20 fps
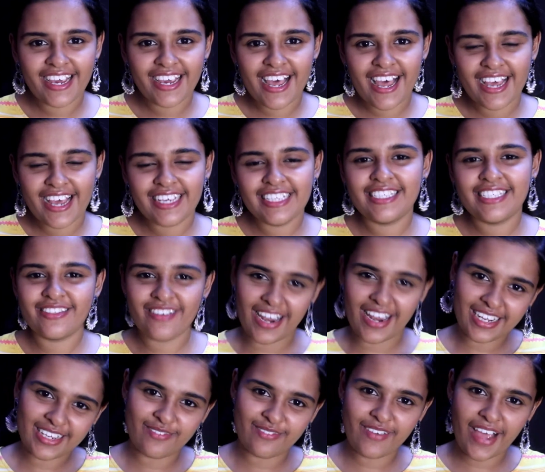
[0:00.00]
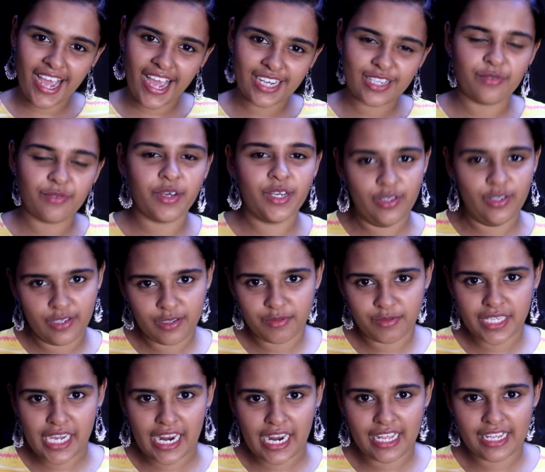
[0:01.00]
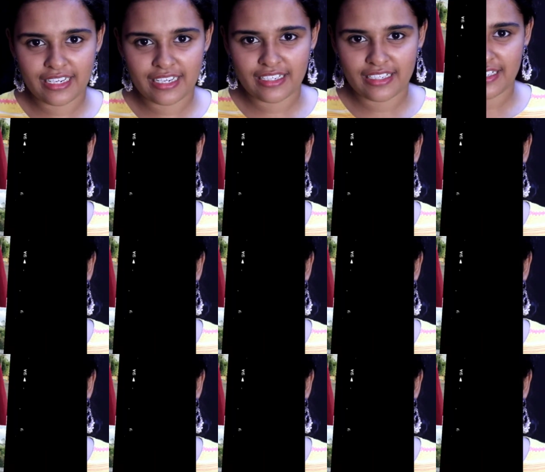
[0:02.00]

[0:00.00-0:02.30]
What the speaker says: guys, welcome back to my YouTube channel.